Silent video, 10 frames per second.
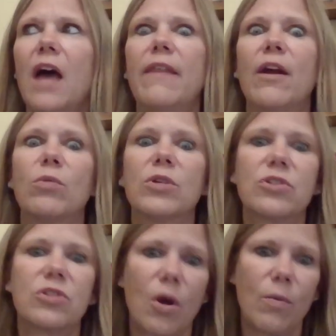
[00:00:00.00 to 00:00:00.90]
There was
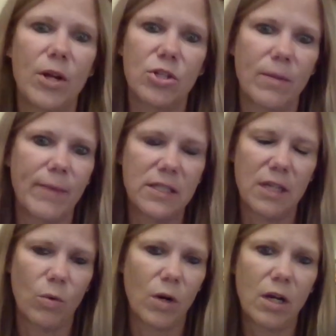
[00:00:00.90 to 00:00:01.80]
so much
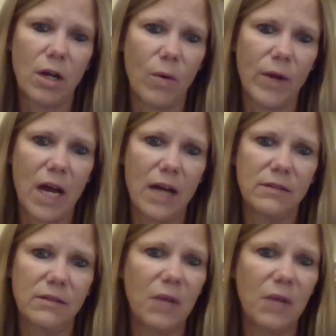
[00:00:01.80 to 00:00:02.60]
amazing work going on.